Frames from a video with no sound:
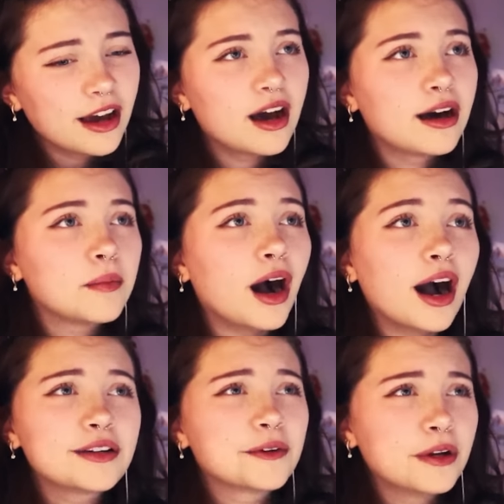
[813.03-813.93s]

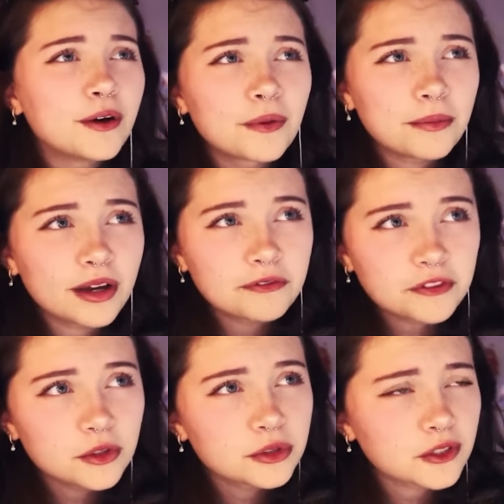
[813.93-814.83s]
I don't know what my
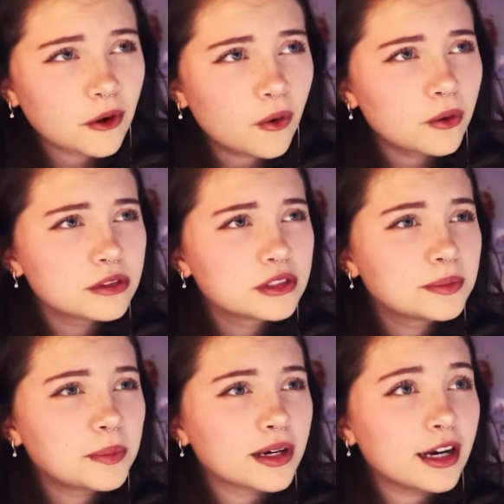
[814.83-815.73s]
future holds,
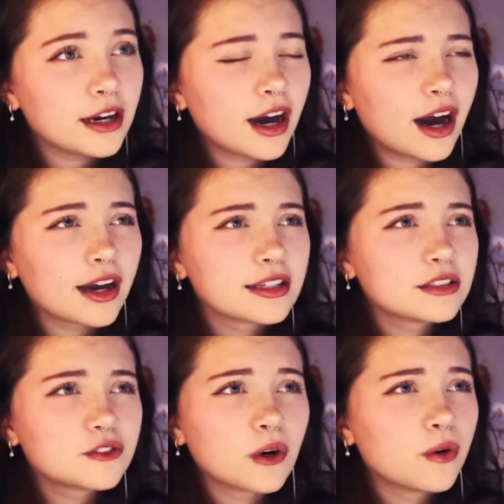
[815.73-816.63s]
but I
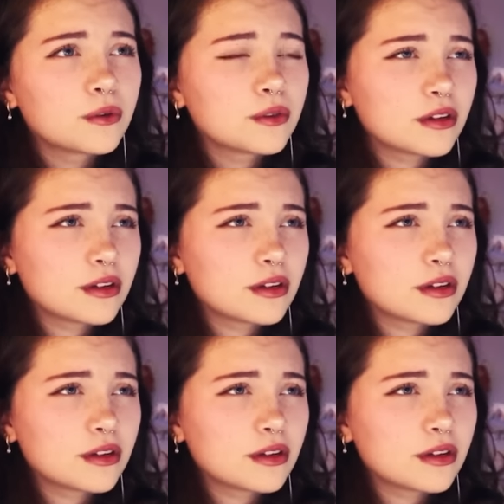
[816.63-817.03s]
don't